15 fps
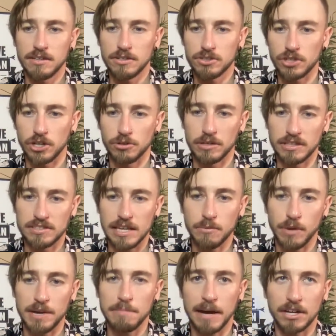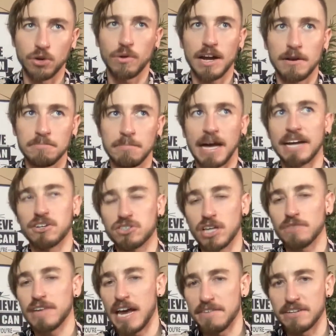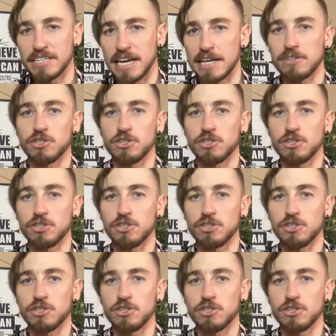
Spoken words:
So in the same way, by going out by yourself every day,